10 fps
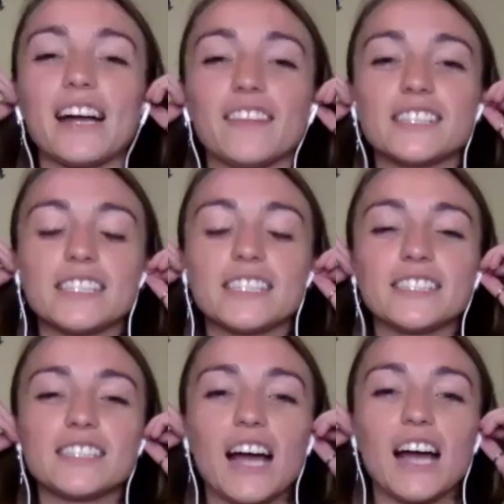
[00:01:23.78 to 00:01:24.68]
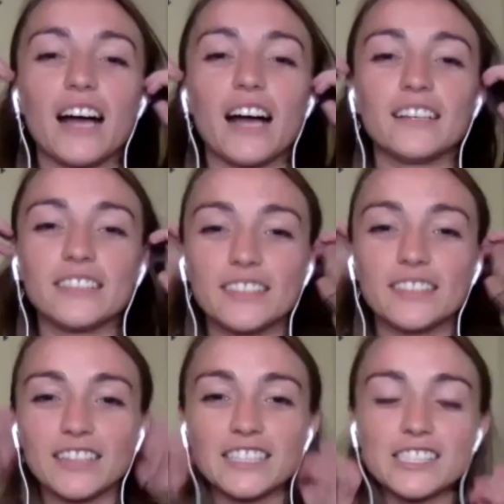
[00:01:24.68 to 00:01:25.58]
This is uh
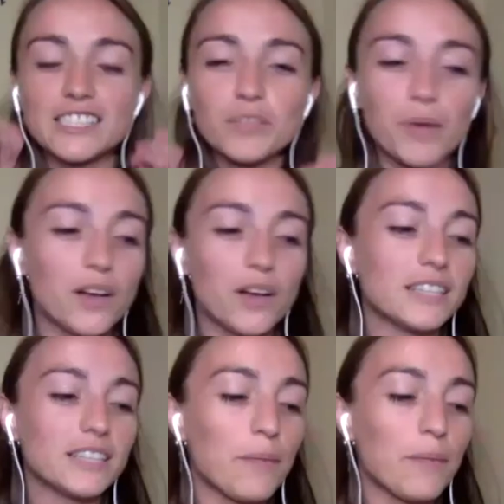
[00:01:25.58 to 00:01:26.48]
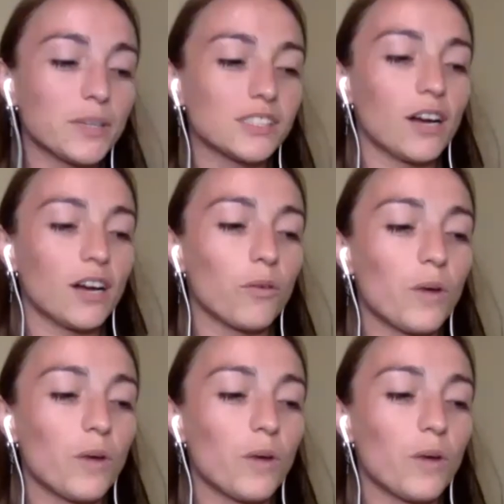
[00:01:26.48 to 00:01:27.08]
this is a bonus episode.